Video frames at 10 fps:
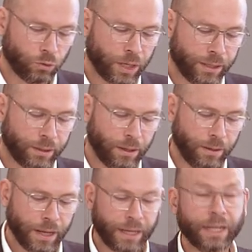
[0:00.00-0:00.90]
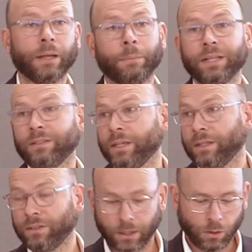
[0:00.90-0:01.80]
settle in the main
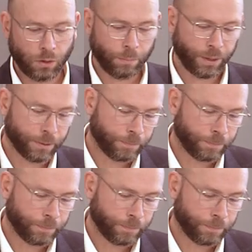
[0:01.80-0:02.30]
cities in Colombia.